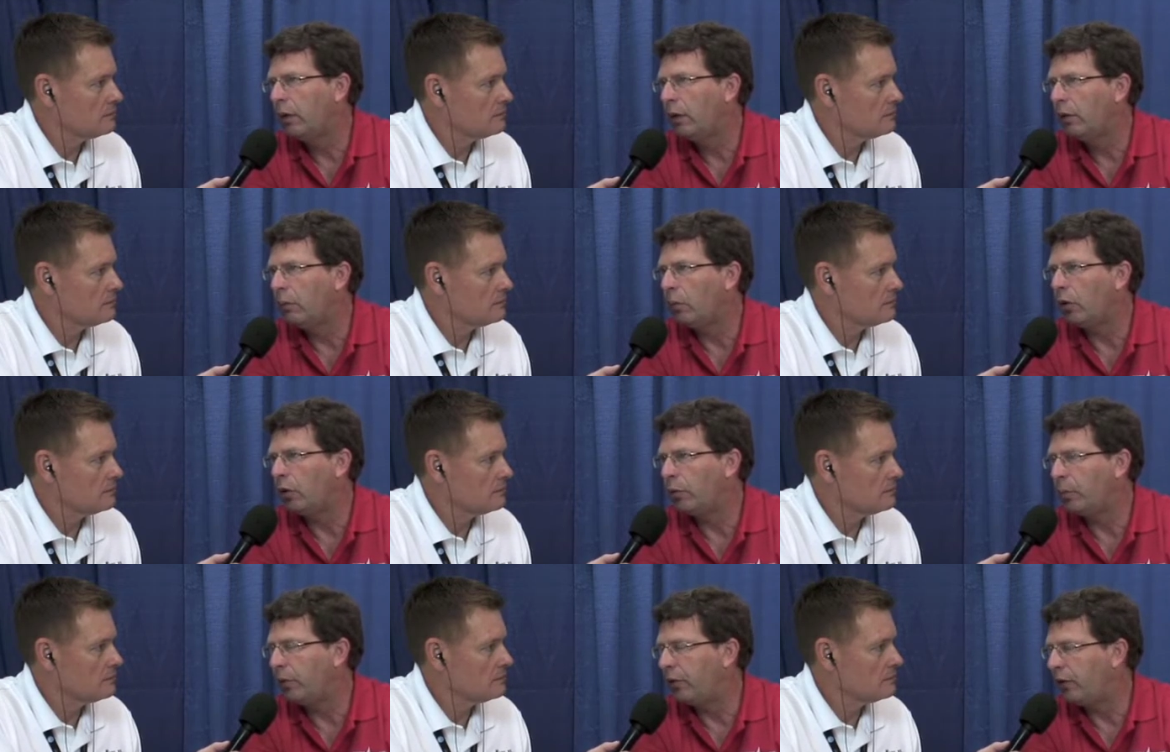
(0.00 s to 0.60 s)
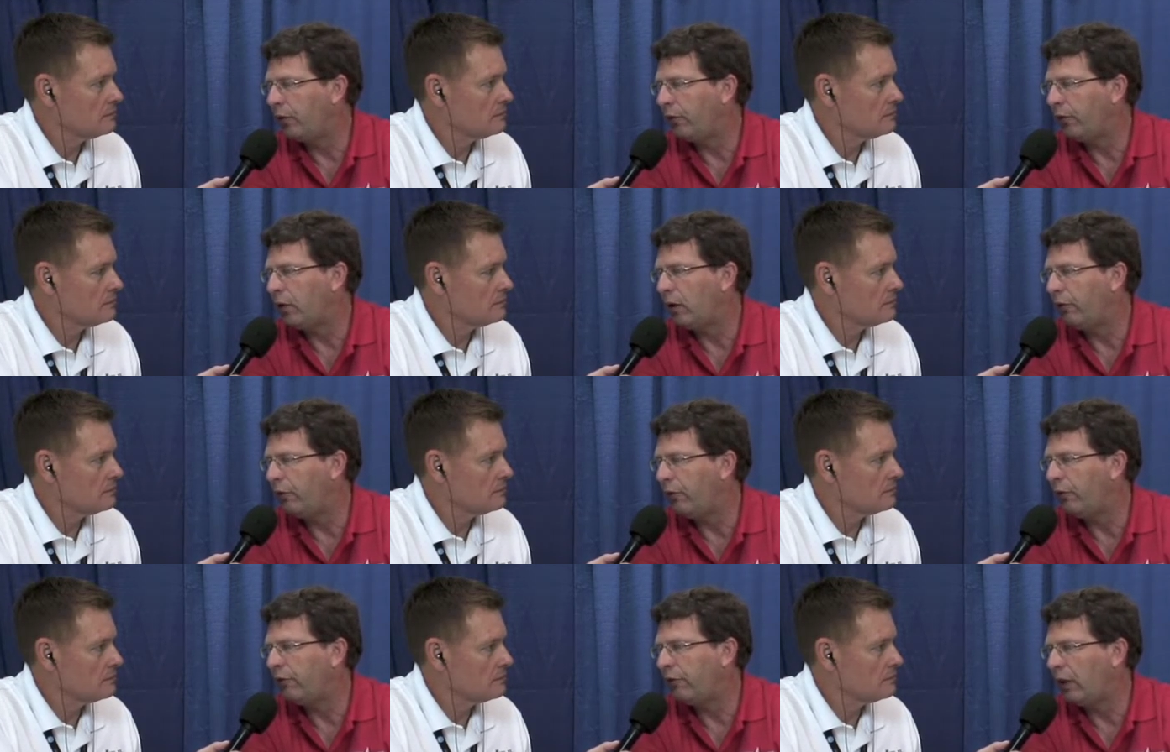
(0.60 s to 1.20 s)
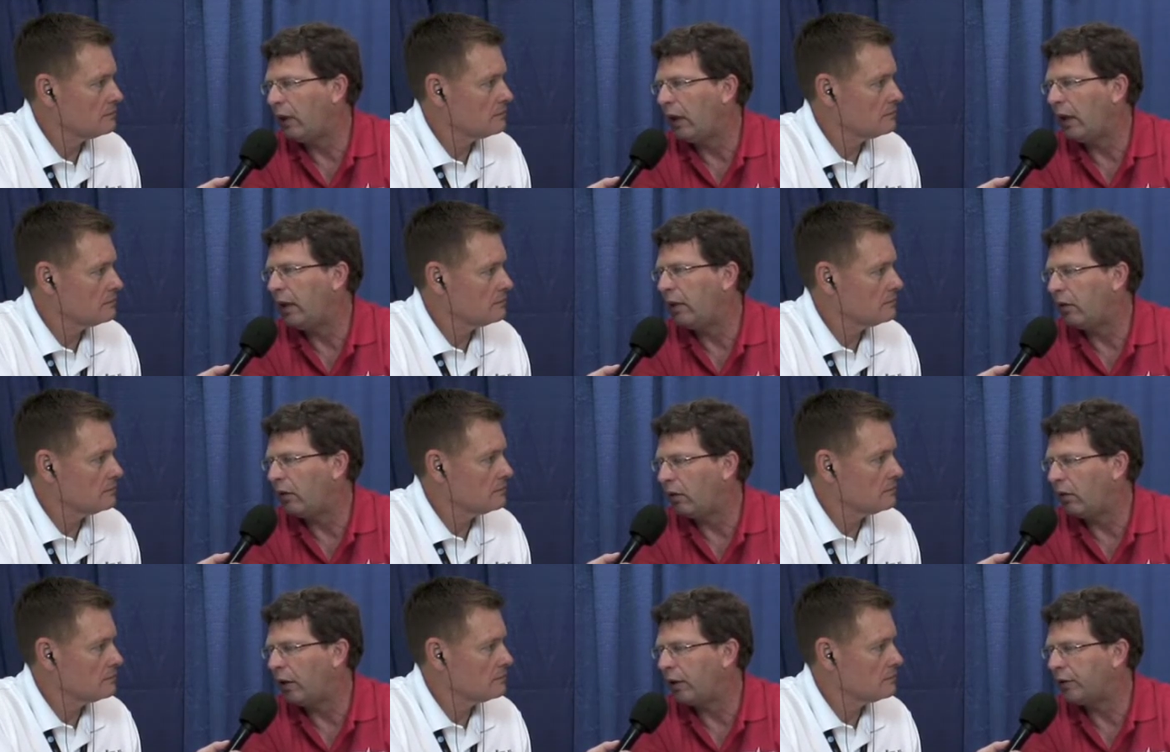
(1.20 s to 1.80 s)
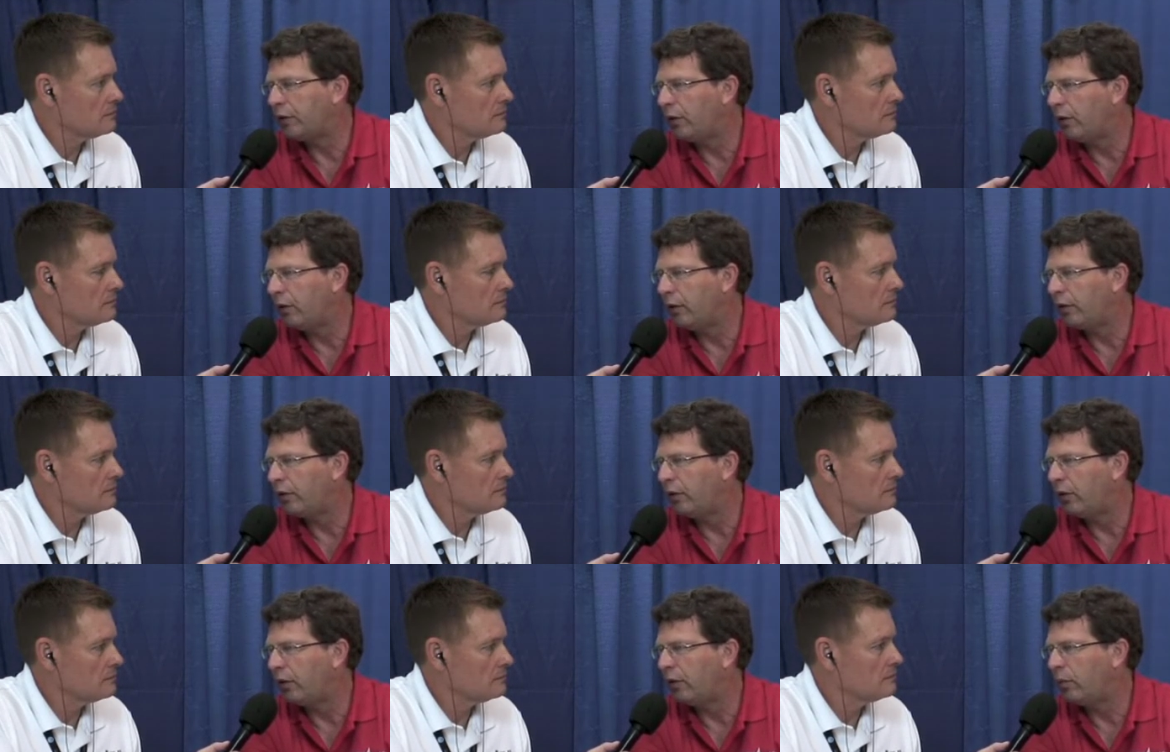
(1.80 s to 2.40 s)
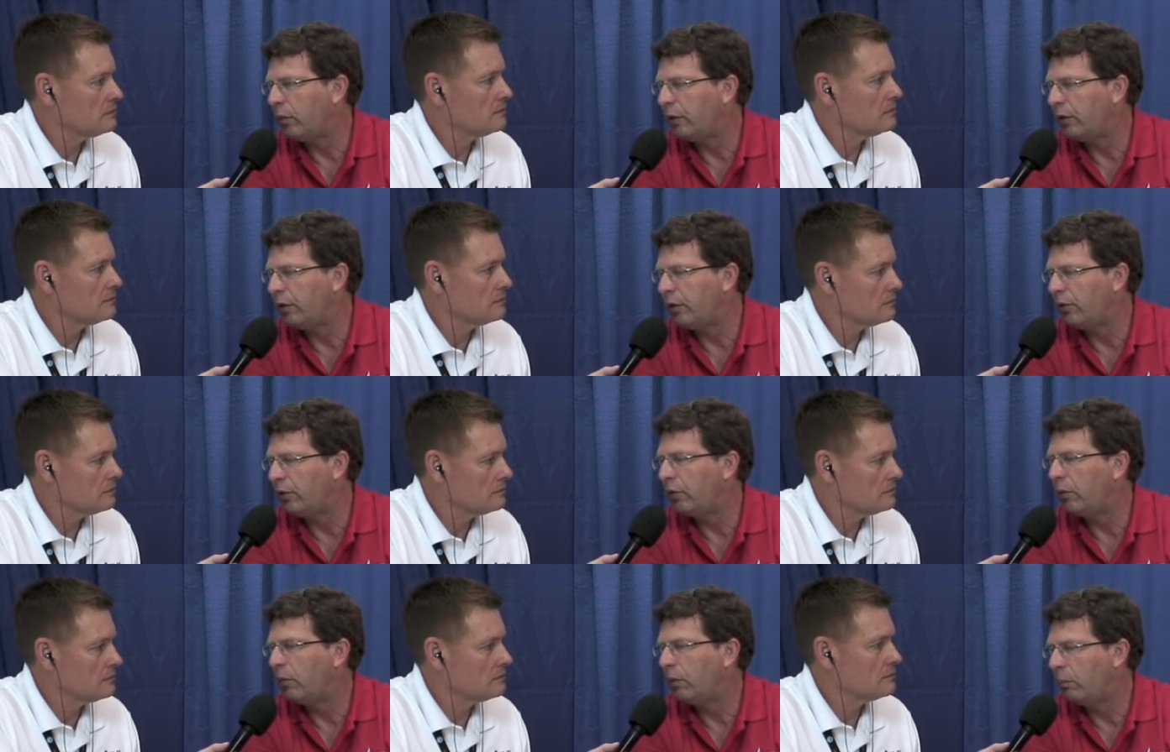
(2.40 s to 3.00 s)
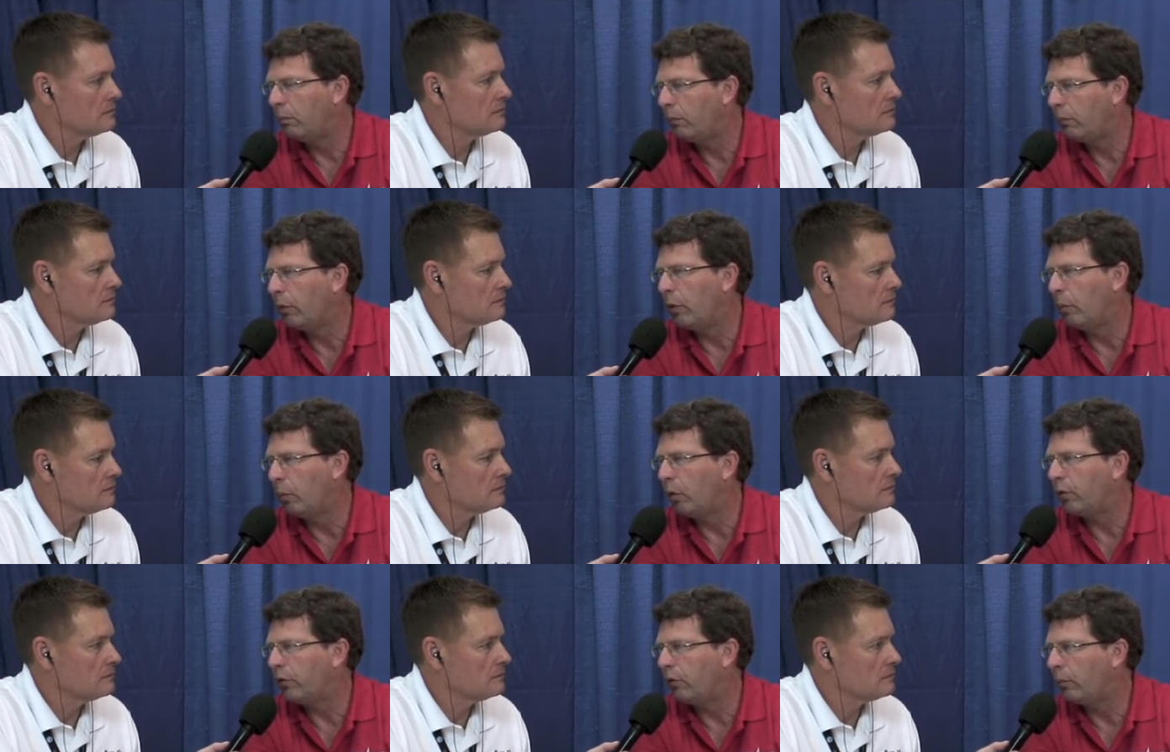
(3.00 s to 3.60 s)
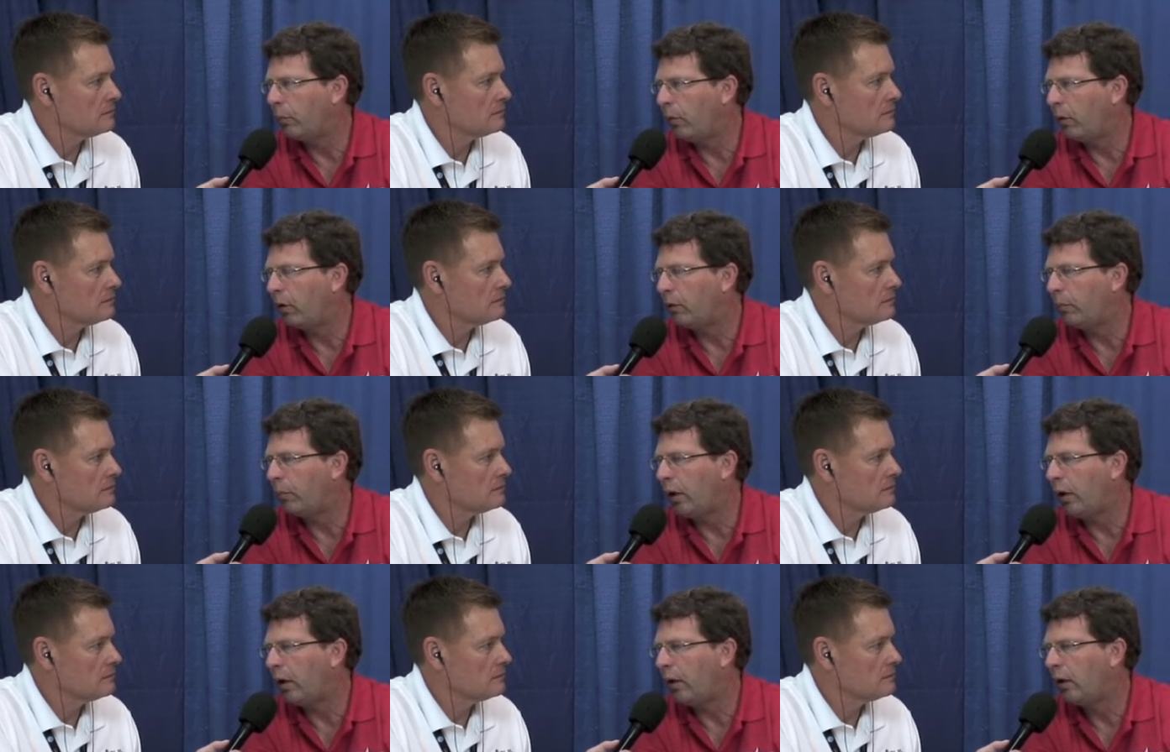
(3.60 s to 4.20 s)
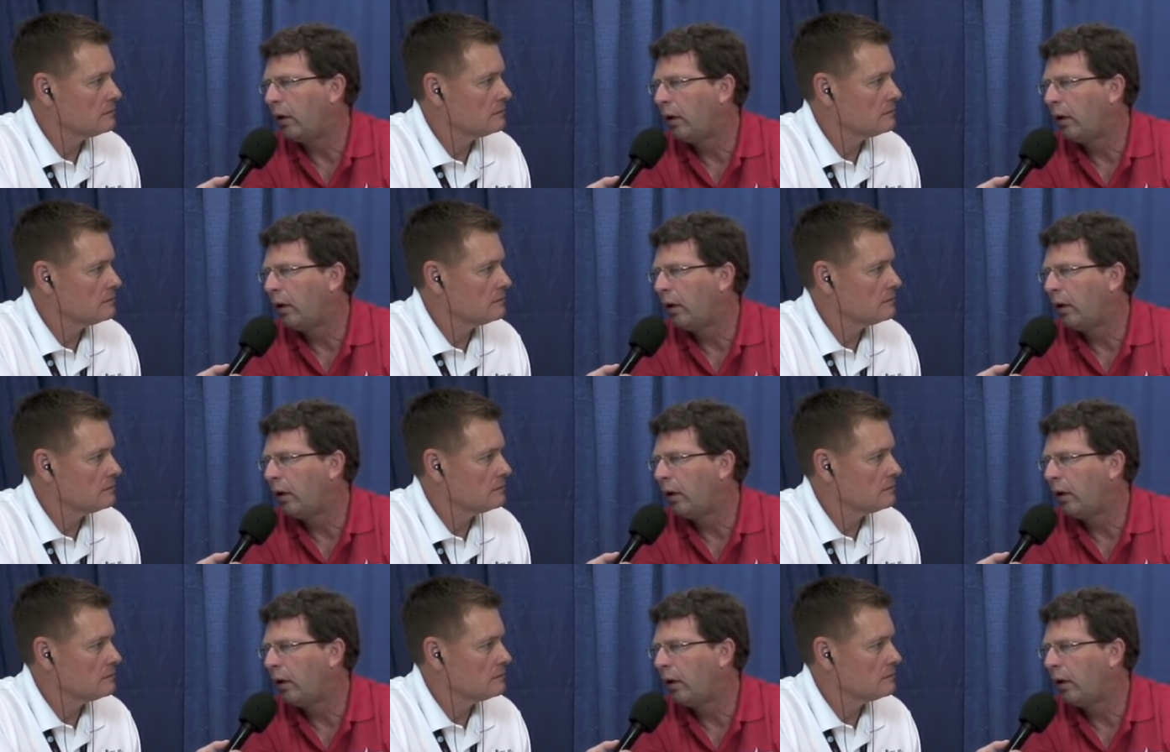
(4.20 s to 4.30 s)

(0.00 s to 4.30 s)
Speaker 1: more specifically 59 congressional districts, which is the most important part.